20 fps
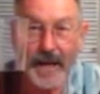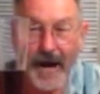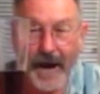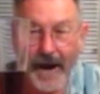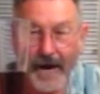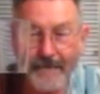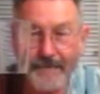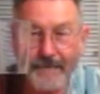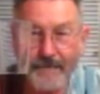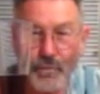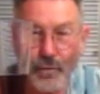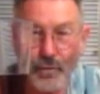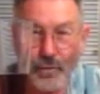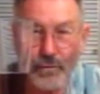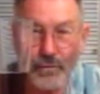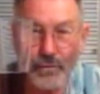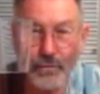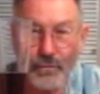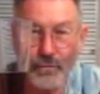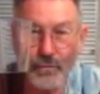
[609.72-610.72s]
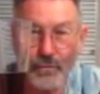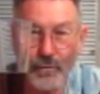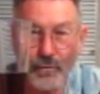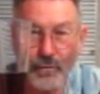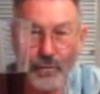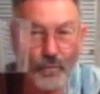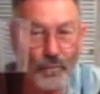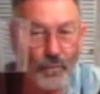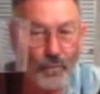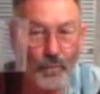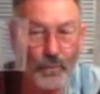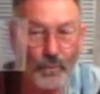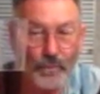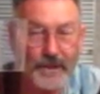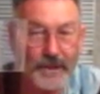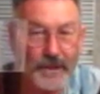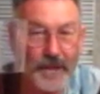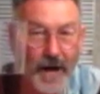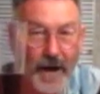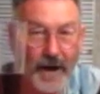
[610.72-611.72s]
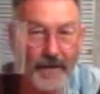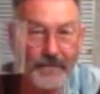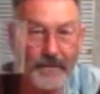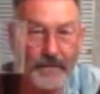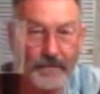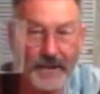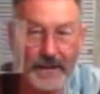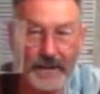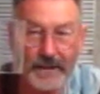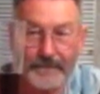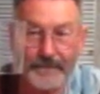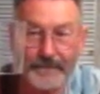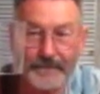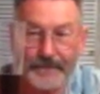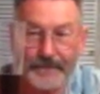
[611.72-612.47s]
half full or is it half empty?